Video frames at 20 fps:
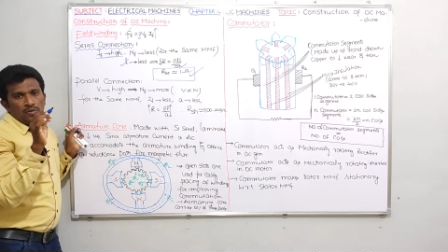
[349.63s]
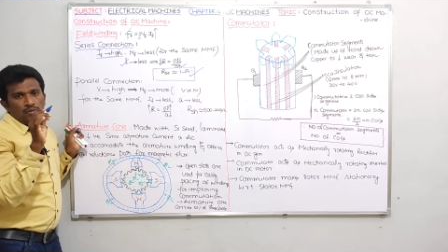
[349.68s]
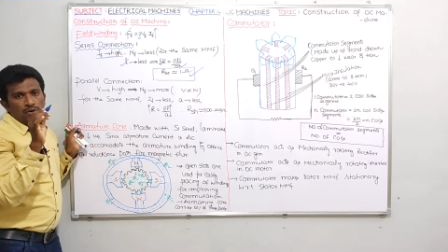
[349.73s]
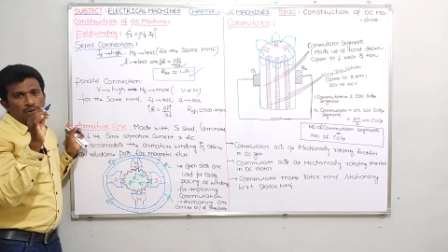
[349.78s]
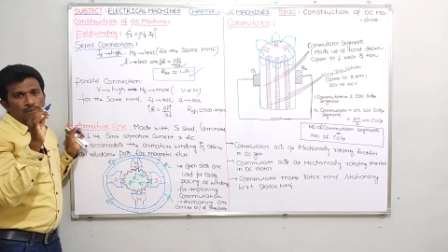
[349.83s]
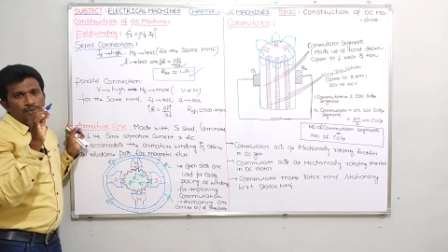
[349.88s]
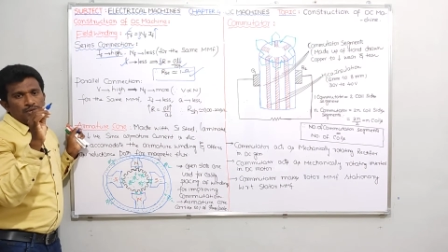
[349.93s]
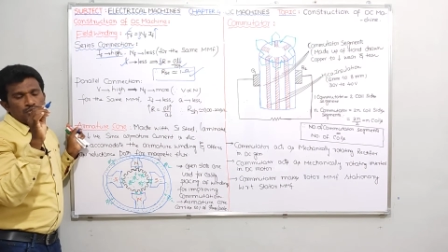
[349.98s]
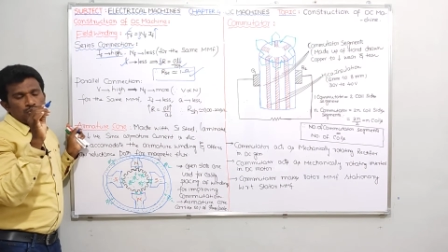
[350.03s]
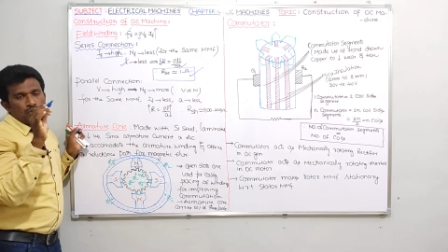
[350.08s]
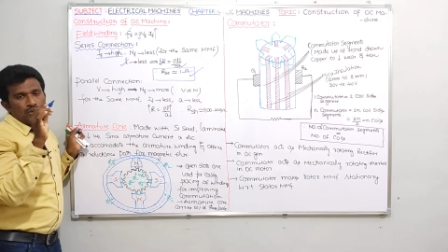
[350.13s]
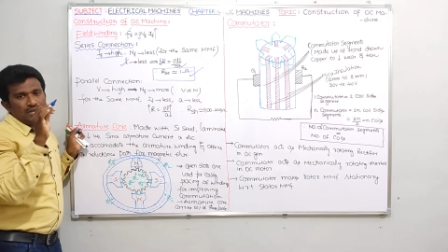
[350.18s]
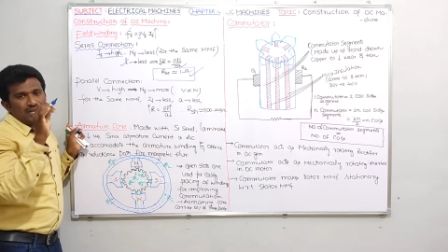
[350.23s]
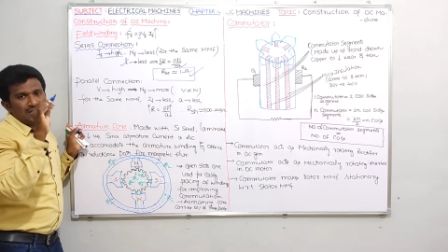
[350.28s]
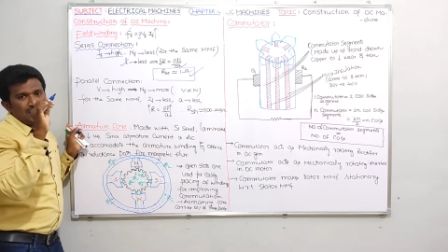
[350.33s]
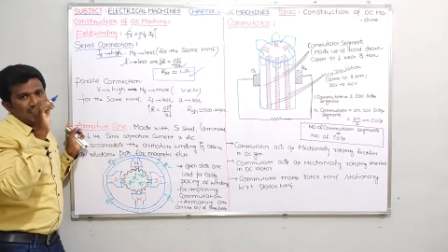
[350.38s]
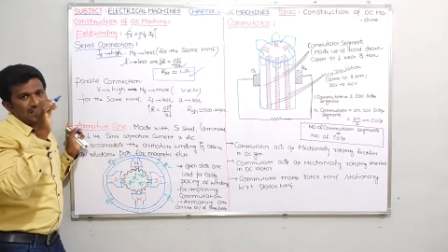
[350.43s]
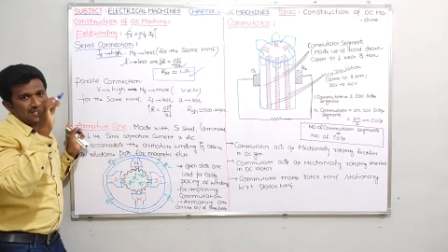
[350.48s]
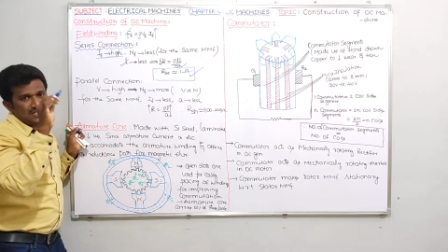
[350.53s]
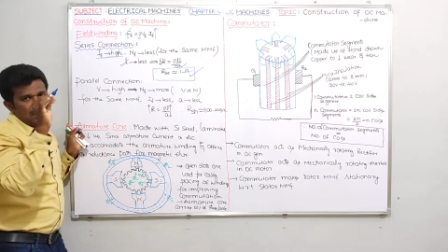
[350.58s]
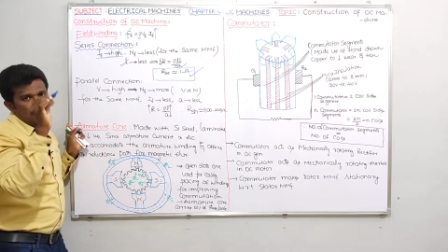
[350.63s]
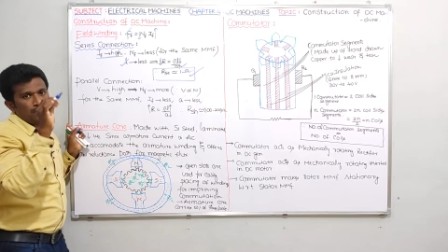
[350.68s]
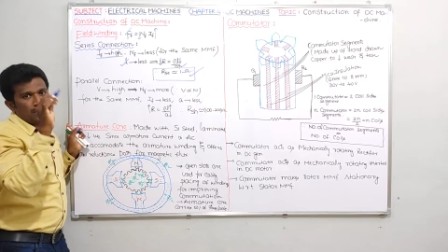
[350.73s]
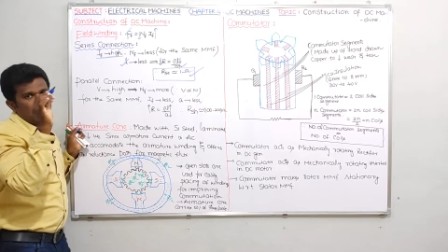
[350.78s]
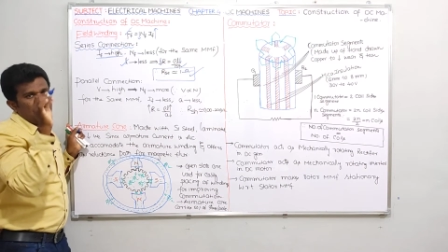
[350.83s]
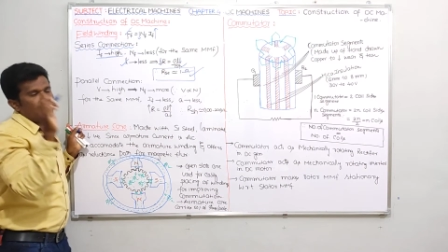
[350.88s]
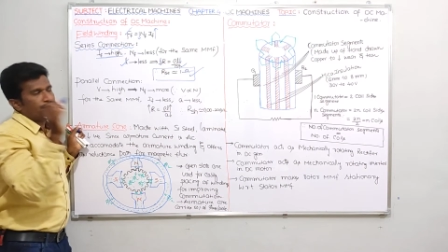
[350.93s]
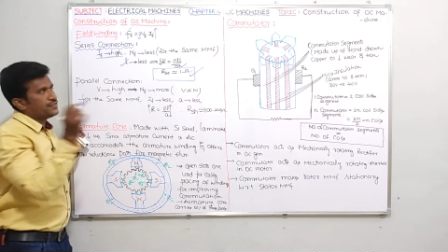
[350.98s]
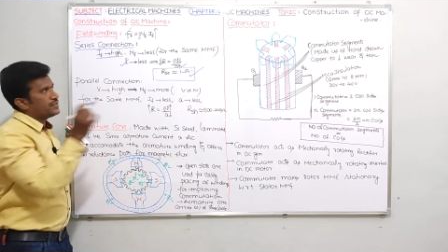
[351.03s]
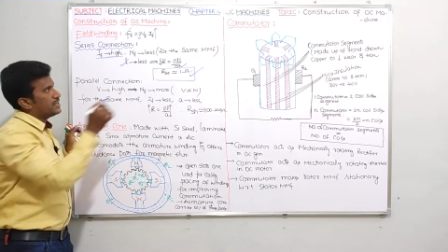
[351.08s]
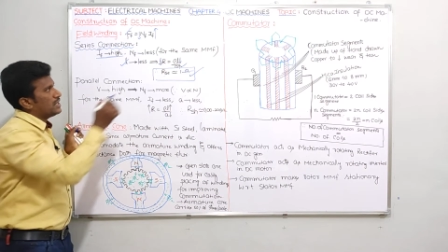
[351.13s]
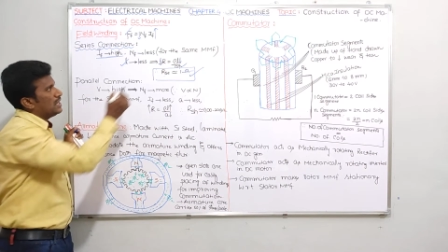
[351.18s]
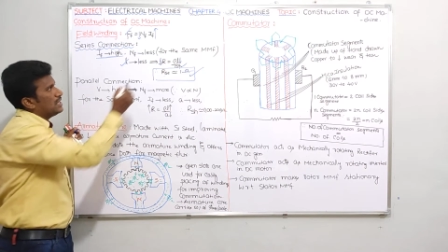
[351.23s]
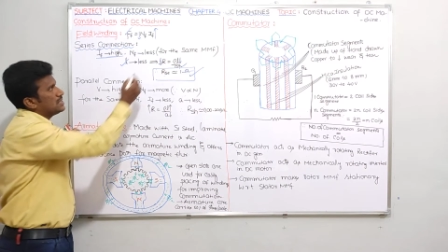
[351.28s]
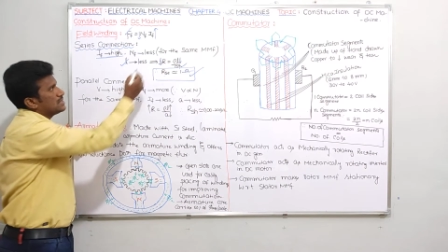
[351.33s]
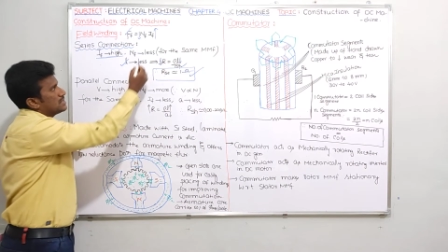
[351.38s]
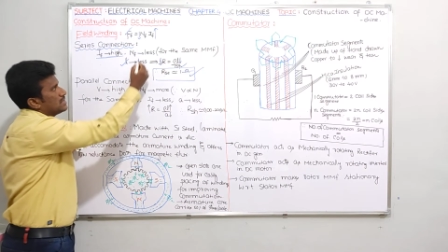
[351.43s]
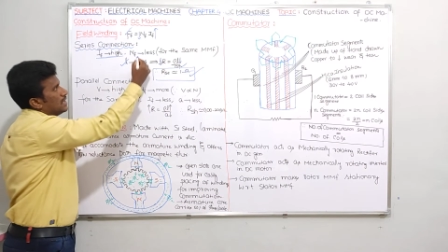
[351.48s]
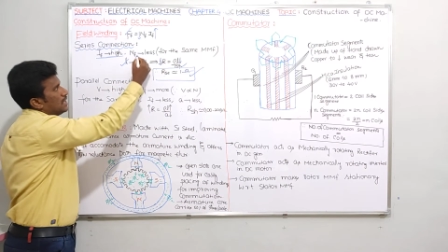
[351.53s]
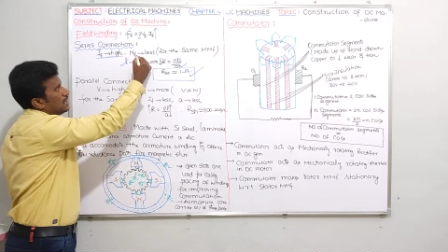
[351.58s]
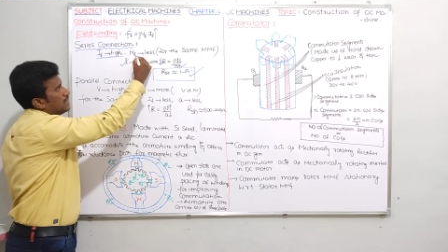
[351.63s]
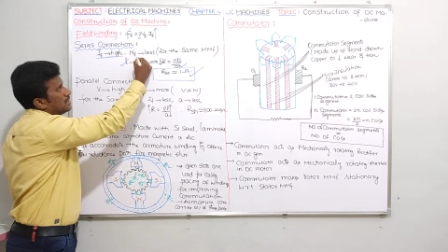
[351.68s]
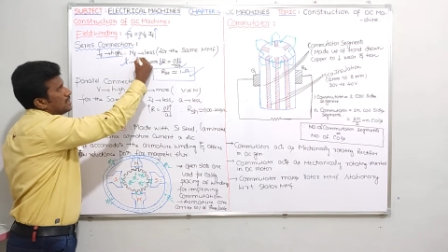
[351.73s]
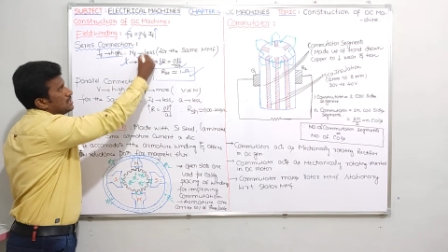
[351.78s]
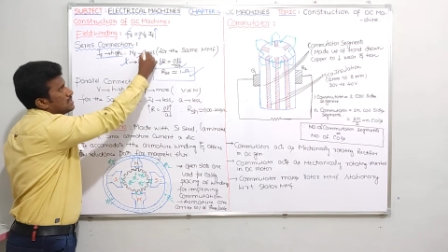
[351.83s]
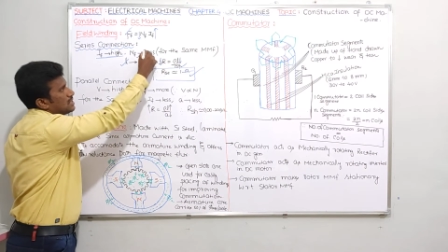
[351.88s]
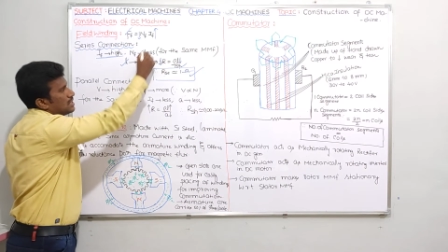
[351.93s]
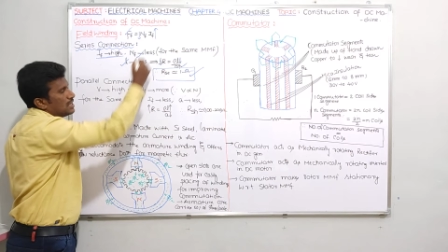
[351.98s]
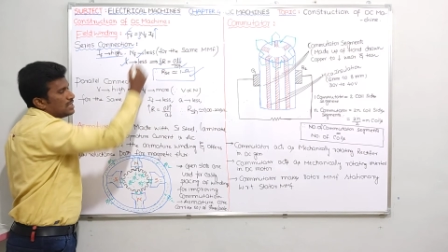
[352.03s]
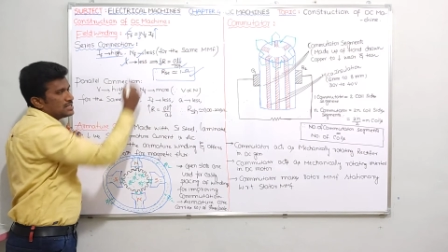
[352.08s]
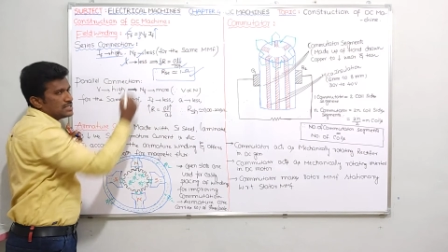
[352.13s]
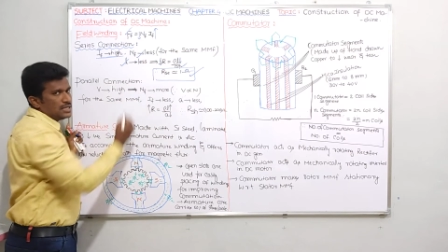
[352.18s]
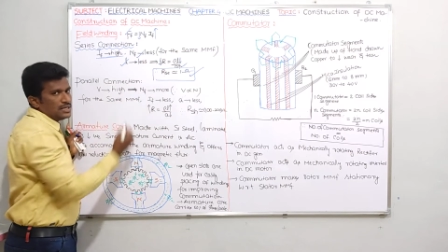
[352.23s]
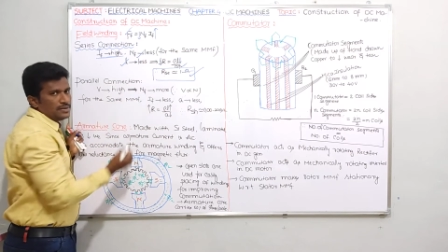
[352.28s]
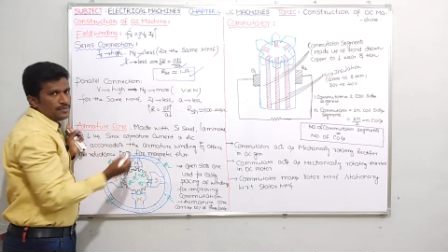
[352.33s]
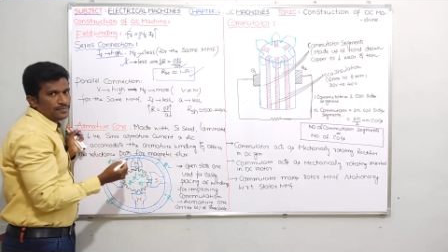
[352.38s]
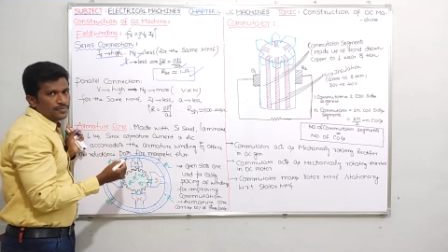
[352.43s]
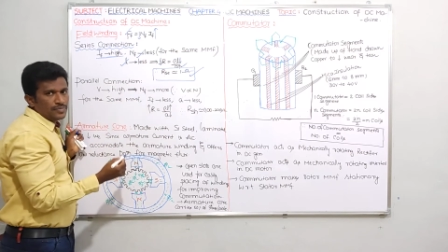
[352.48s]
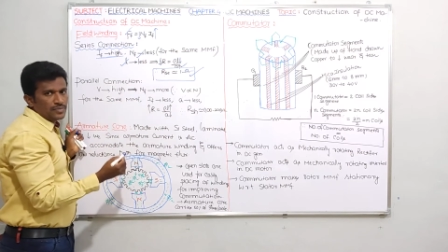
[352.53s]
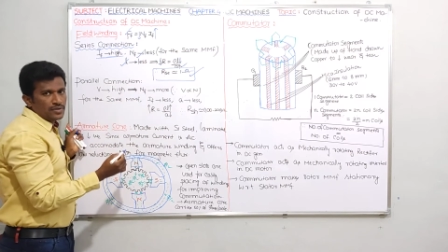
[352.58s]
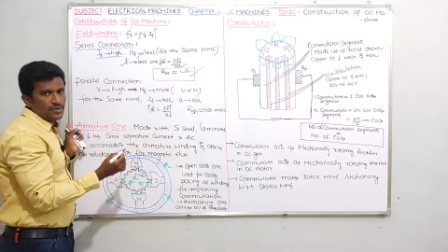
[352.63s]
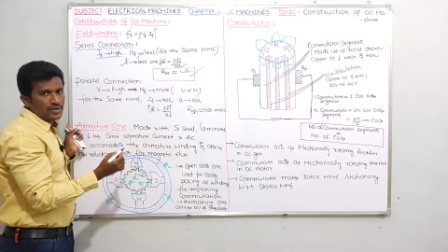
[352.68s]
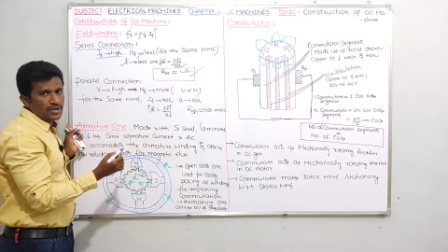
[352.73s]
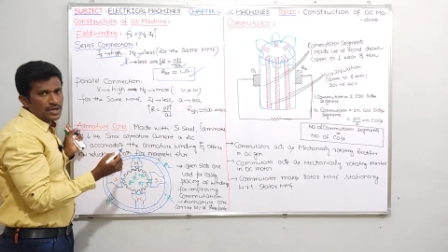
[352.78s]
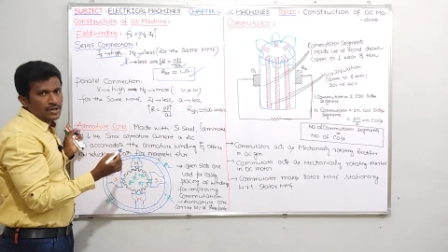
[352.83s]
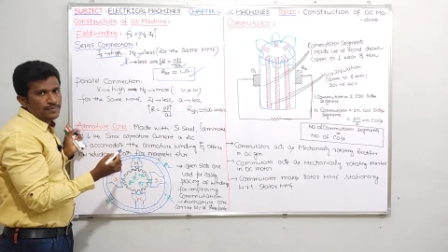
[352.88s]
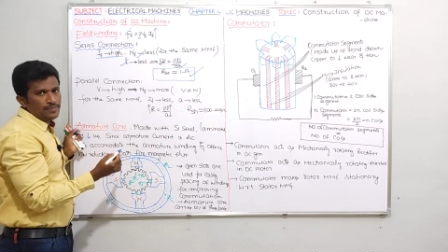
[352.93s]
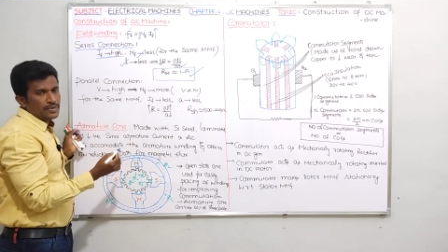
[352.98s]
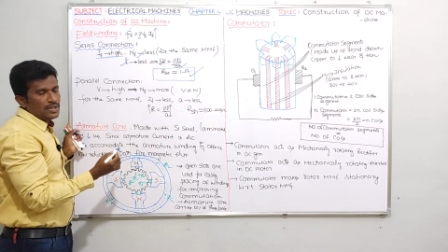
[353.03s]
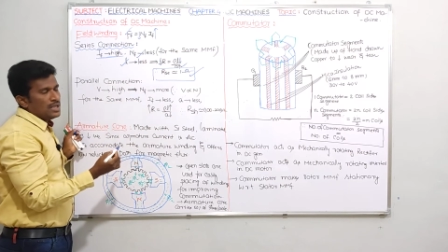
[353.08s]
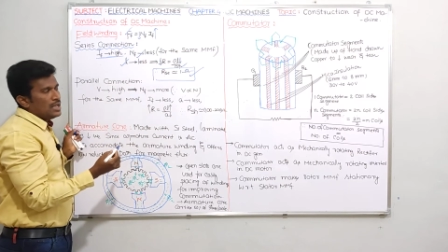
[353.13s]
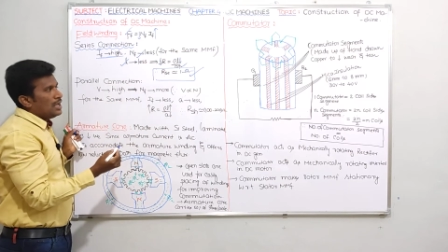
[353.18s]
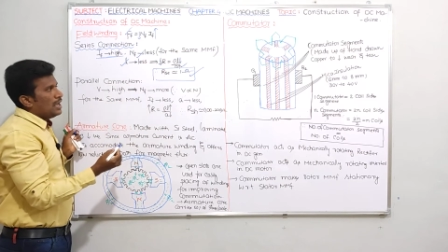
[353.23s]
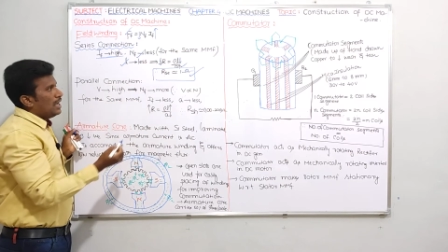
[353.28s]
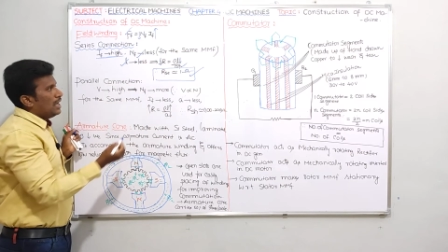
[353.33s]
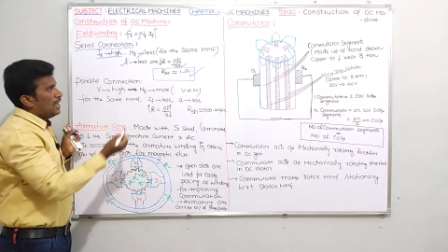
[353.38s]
we will be showing less number of turns there. This is the reason, okay.